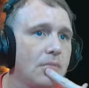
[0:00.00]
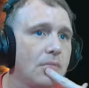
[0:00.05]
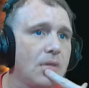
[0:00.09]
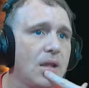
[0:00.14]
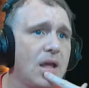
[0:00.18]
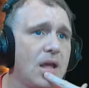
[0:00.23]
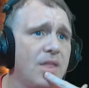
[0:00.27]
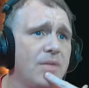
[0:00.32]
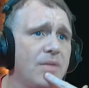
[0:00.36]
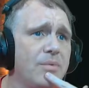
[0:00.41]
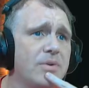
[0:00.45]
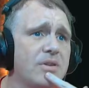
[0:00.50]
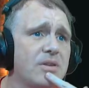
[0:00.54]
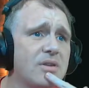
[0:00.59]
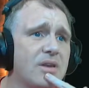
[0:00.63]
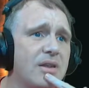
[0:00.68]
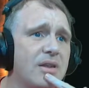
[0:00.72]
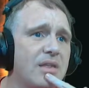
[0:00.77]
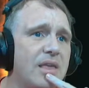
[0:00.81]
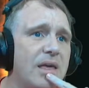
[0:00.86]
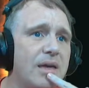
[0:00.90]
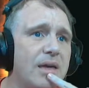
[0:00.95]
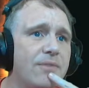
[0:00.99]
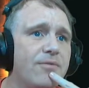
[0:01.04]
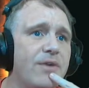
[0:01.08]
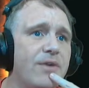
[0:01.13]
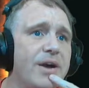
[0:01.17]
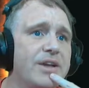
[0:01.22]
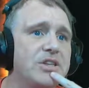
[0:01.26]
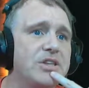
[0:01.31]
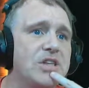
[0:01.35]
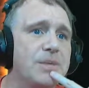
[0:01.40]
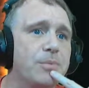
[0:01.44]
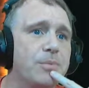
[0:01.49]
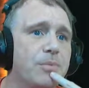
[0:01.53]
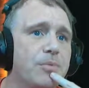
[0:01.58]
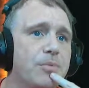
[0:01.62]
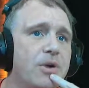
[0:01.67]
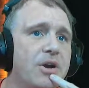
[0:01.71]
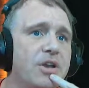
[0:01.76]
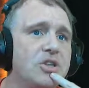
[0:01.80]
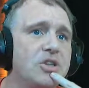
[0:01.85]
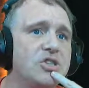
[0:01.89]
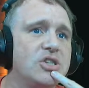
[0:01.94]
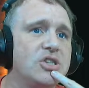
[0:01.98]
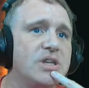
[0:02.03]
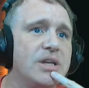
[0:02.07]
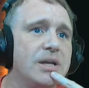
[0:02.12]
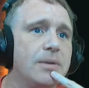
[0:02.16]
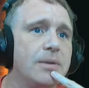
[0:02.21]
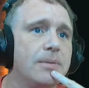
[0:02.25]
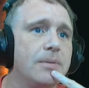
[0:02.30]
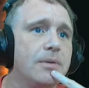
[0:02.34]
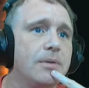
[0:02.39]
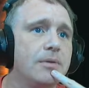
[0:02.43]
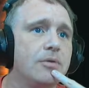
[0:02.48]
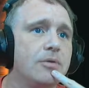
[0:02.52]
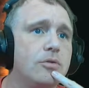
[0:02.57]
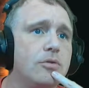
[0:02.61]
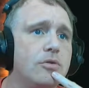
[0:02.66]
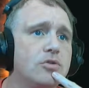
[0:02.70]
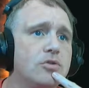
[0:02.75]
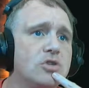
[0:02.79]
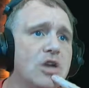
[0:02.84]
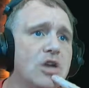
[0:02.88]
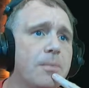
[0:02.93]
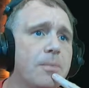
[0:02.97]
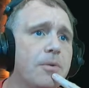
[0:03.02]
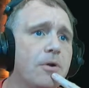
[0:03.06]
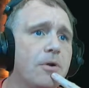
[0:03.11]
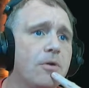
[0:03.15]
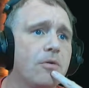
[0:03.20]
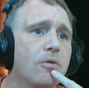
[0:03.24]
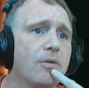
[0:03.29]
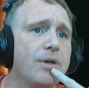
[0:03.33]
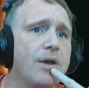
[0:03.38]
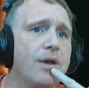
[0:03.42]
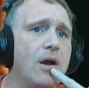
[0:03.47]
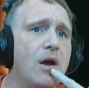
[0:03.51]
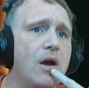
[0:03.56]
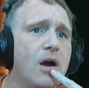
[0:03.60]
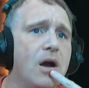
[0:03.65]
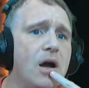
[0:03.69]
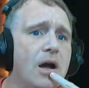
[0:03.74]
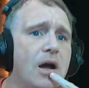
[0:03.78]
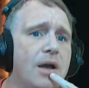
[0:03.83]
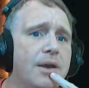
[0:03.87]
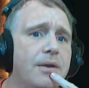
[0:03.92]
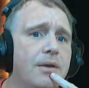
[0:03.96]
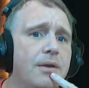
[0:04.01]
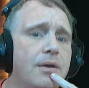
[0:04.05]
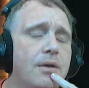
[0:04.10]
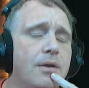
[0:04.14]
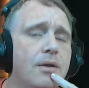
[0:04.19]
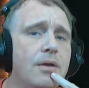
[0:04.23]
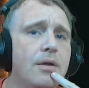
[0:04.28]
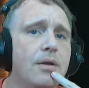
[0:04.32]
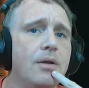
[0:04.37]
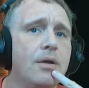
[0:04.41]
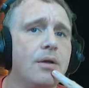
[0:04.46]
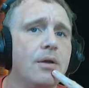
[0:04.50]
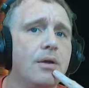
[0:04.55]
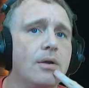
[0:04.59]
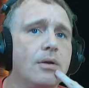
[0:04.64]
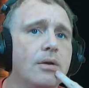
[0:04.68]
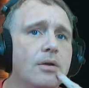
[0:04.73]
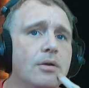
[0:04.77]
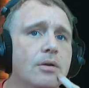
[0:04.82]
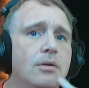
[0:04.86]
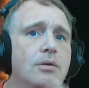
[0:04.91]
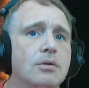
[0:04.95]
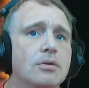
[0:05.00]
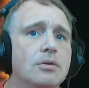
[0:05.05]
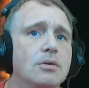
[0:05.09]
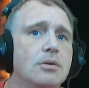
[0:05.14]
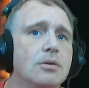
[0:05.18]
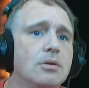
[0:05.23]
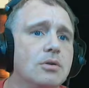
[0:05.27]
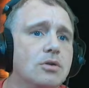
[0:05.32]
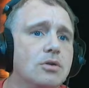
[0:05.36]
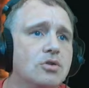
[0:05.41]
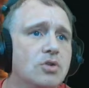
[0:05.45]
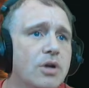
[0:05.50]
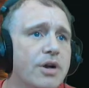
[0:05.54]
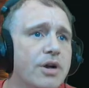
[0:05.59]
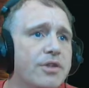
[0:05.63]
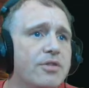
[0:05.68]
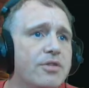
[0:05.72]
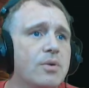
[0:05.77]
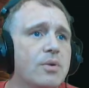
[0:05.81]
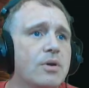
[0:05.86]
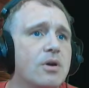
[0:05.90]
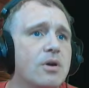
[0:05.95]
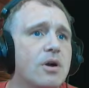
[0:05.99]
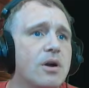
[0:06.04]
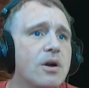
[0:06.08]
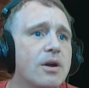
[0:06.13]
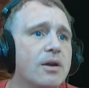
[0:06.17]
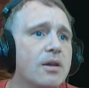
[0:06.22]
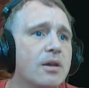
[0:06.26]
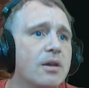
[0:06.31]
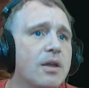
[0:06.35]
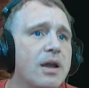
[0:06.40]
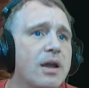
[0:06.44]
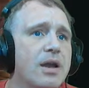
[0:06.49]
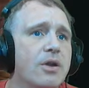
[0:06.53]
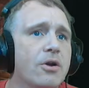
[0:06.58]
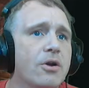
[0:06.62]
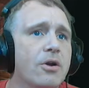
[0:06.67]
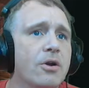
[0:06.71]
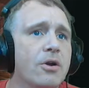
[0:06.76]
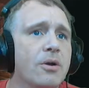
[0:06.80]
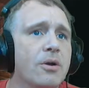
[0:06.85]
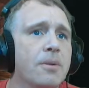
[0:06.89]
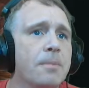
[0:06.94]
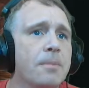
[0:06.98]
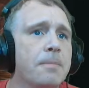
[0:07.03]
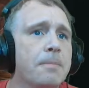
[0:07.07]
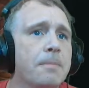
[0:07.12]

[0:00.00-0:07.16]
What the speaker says: I think we're just going to take Vine Shaper Prodigy. 2-drop early on. Draws you a card later.